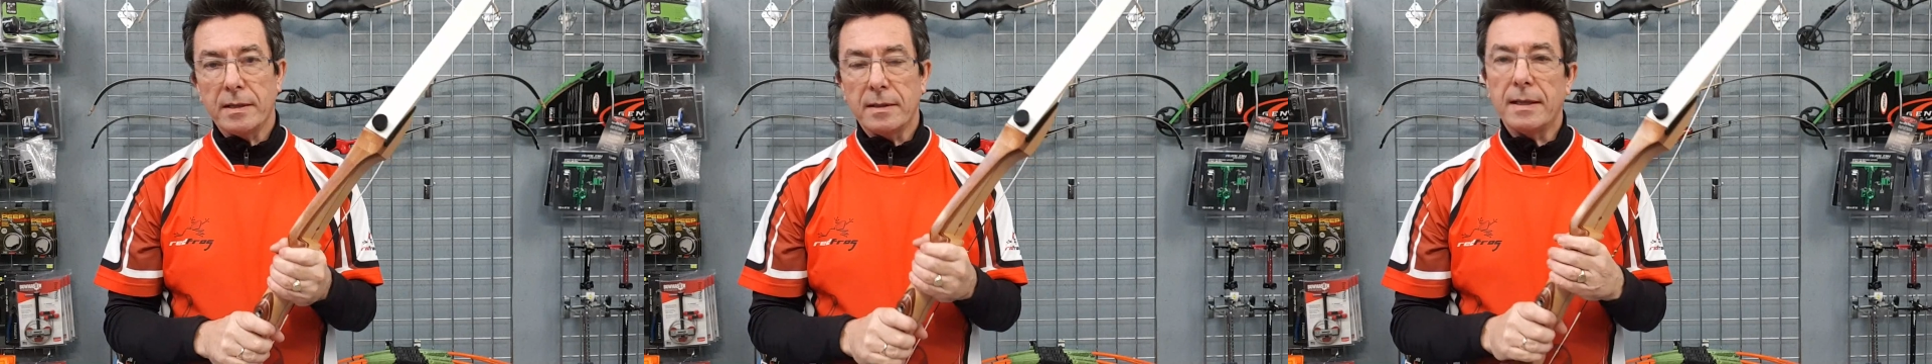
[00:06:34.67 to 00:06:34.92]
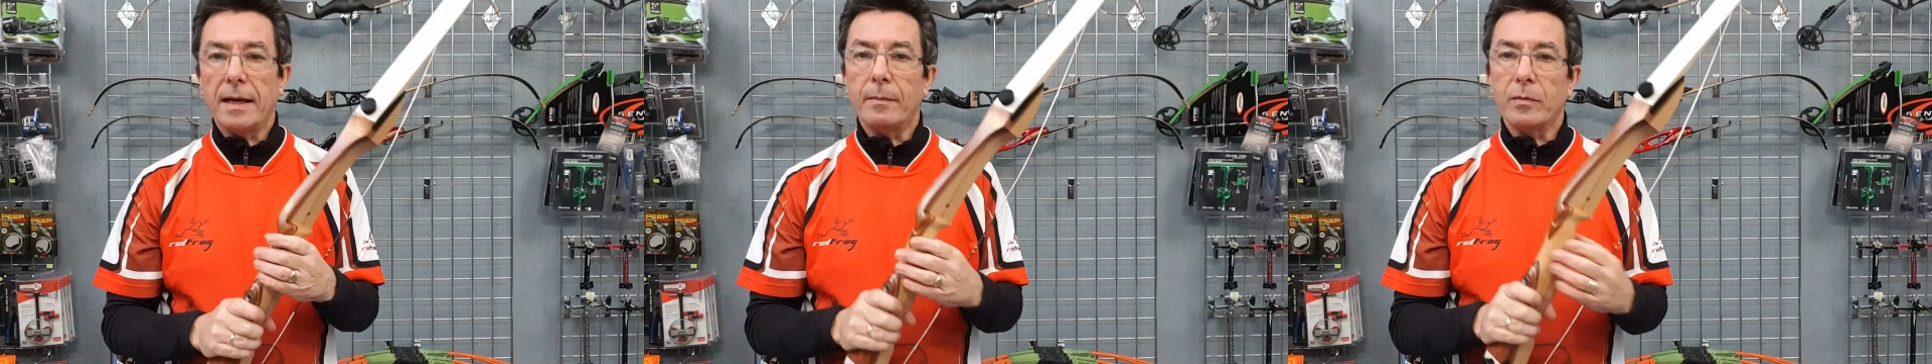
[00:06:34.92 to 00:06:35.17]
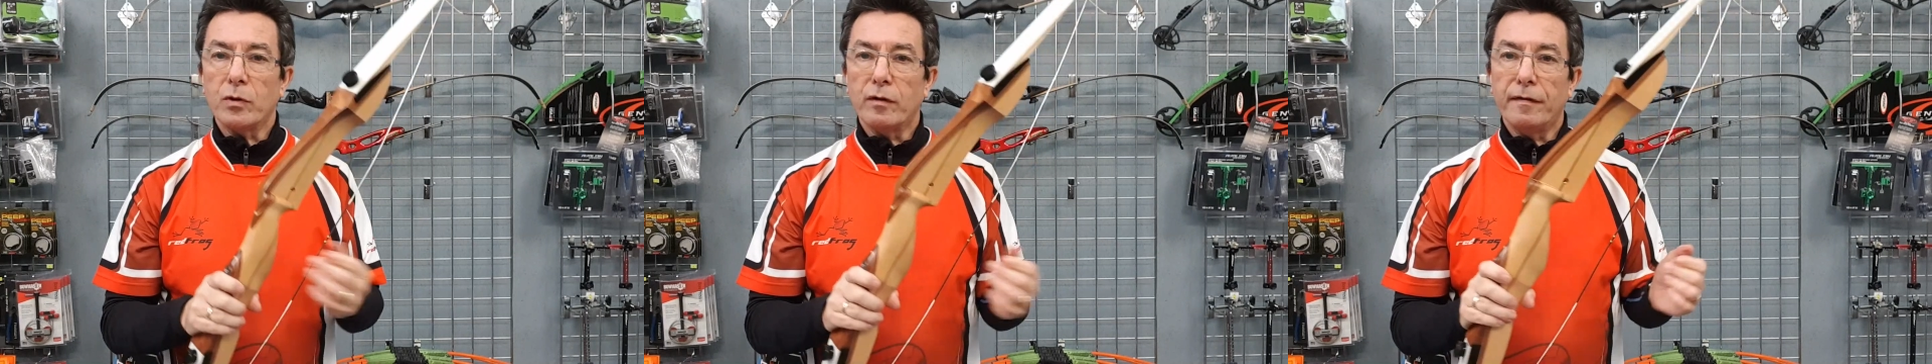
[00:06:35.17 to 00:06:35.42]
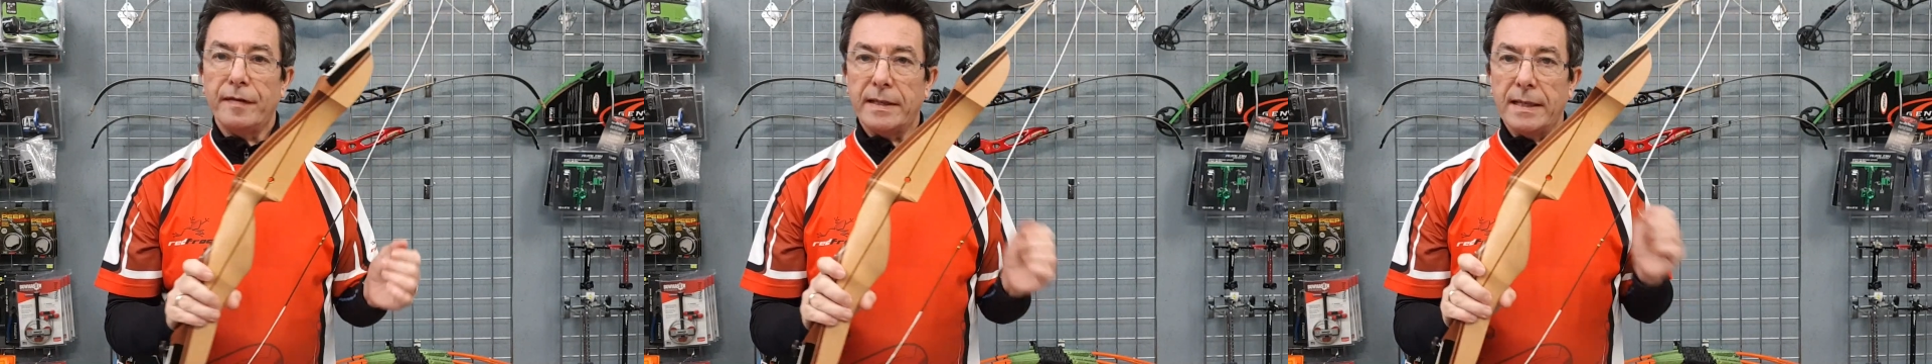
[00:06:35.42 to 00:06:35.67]
in terms
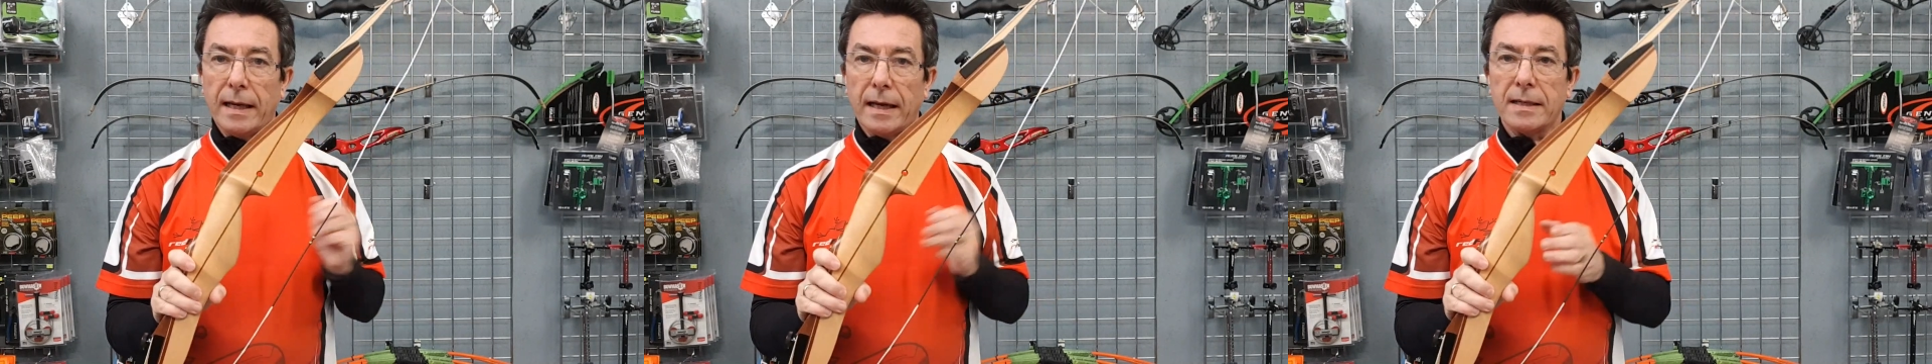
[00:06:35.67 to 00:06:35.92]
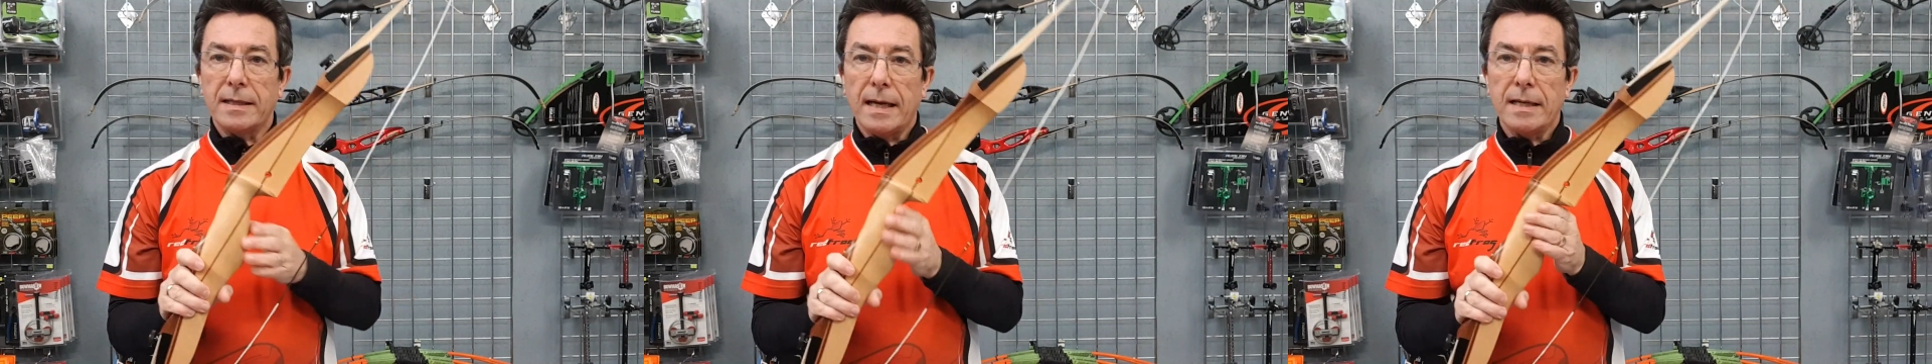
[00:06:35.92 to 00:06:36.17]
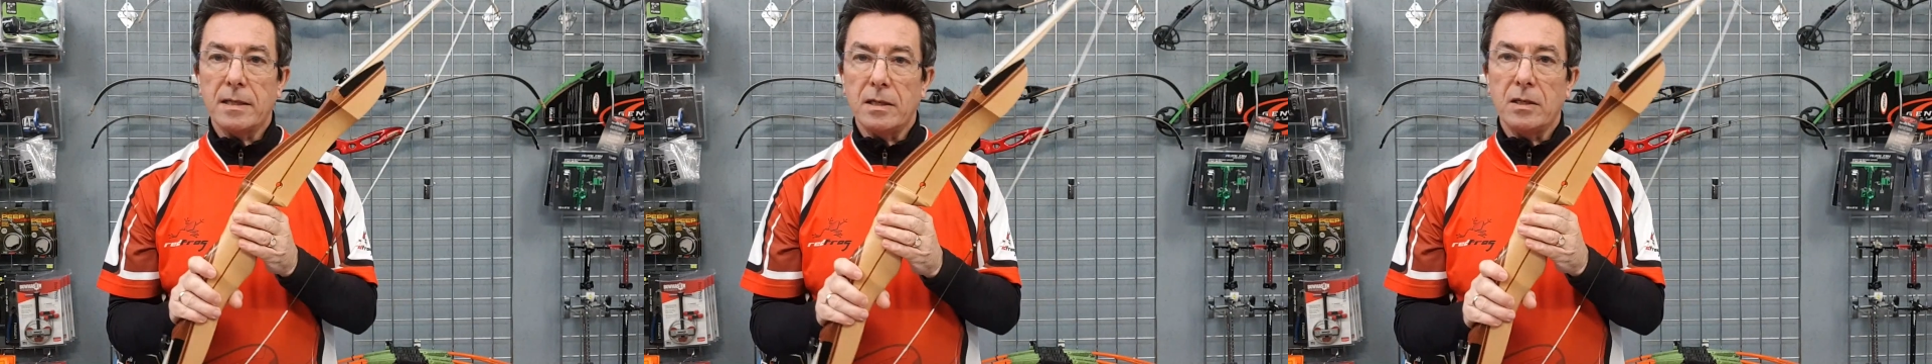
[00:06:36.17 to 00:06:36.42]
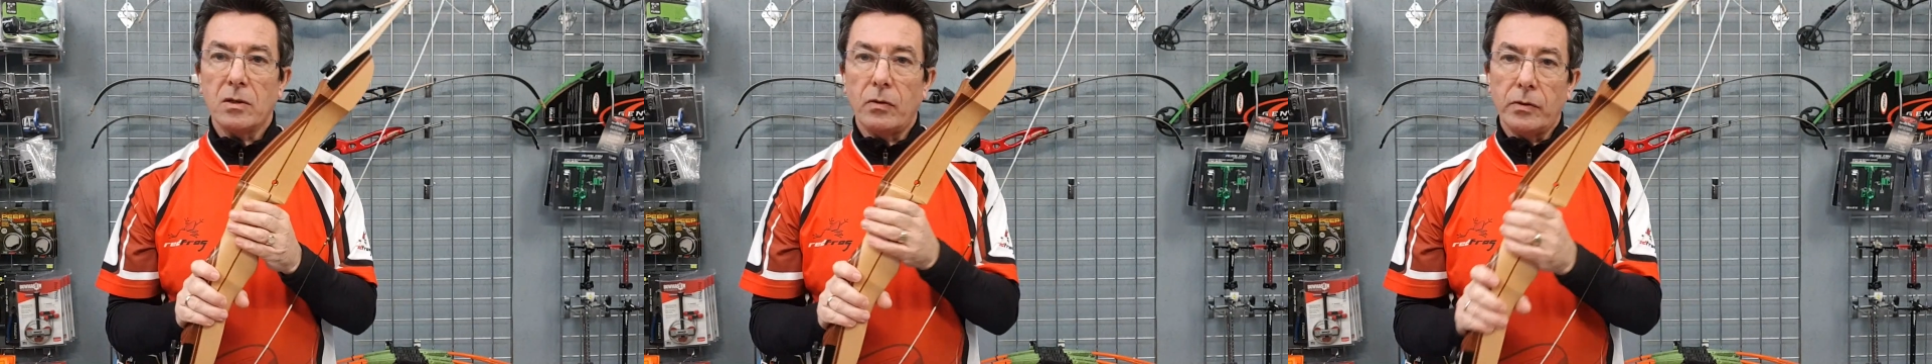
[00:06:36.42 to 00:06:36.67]
of fitting
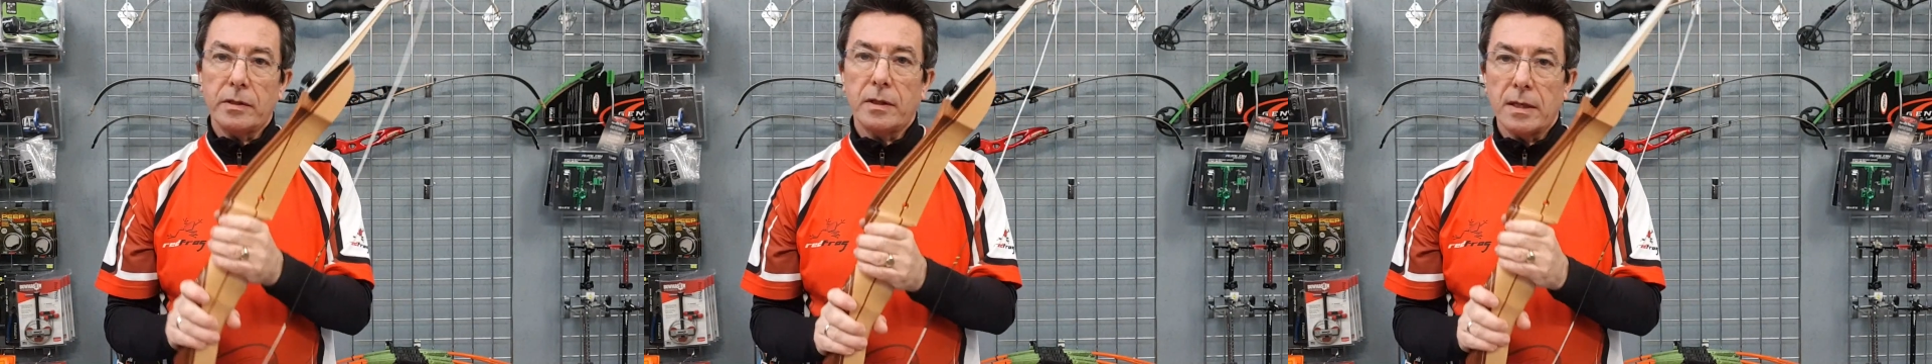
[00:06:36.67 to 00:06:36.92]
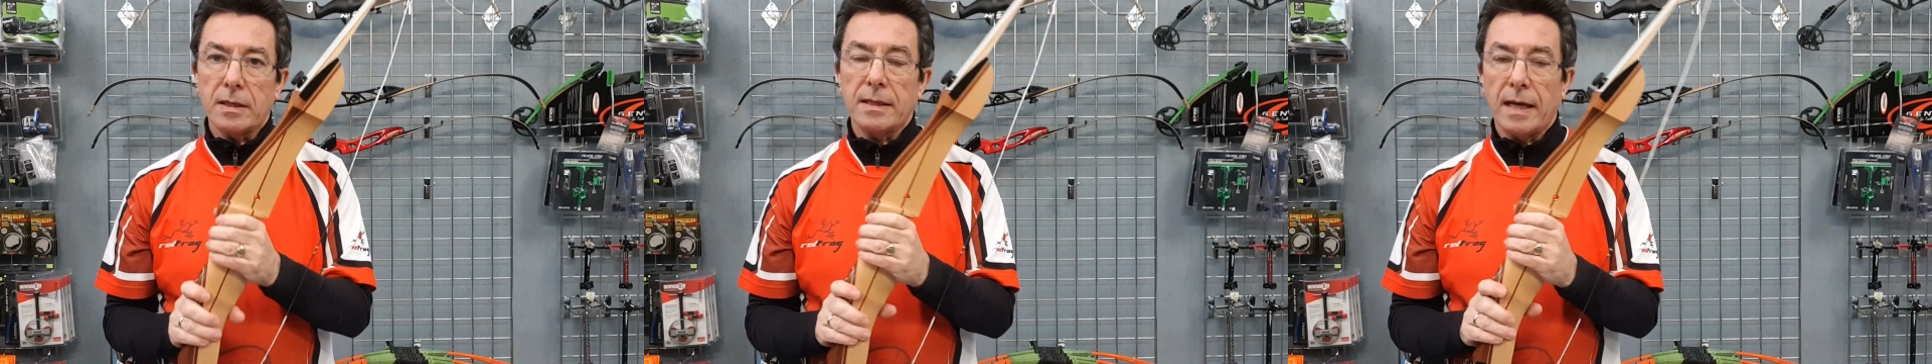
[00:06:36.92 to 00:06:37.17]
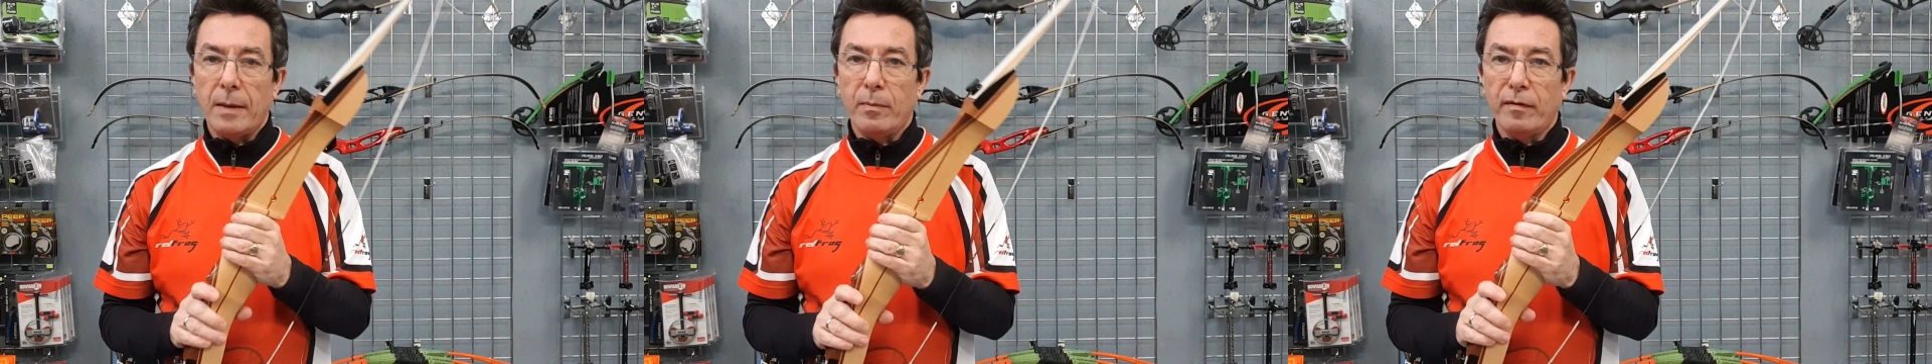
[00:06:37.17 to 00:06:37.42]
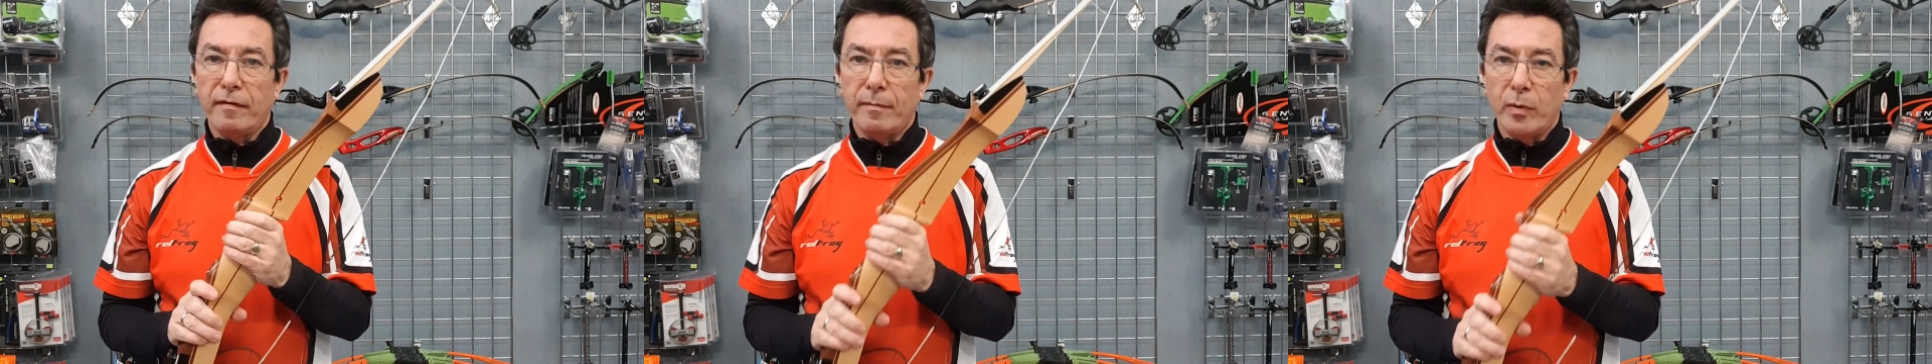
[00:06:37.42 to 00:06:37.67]
accessories onto this type
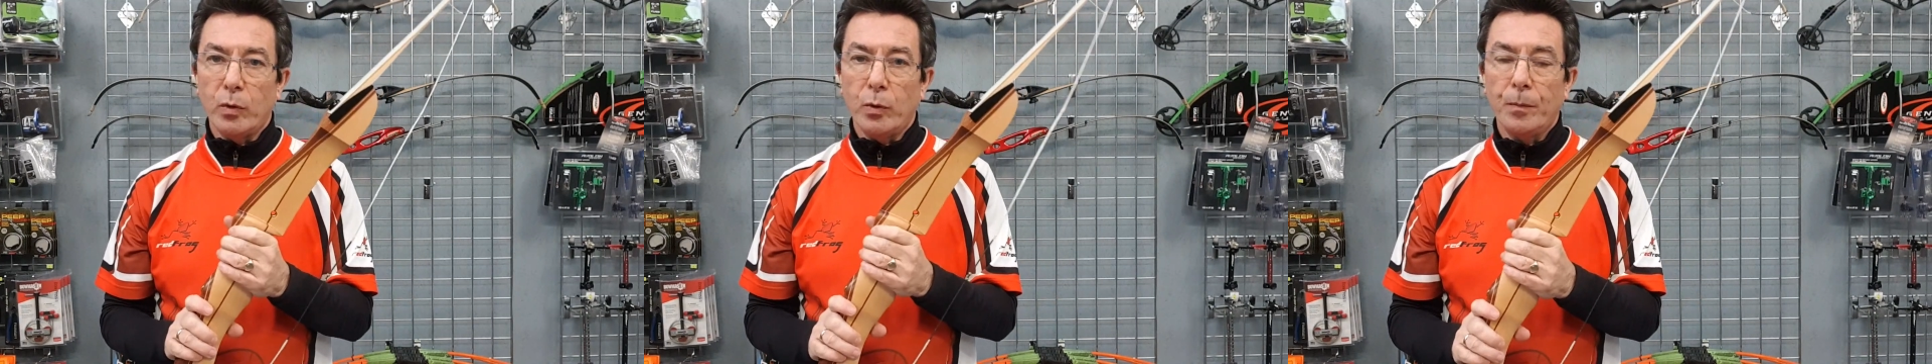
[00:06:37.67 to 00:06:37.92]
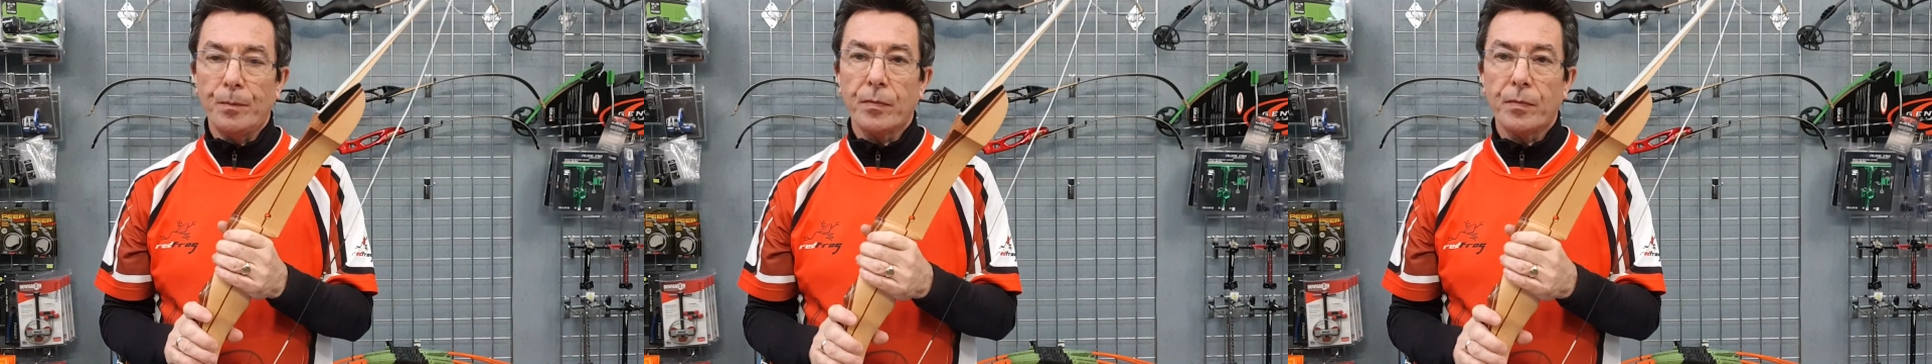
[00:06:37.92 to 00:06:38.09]
of bow.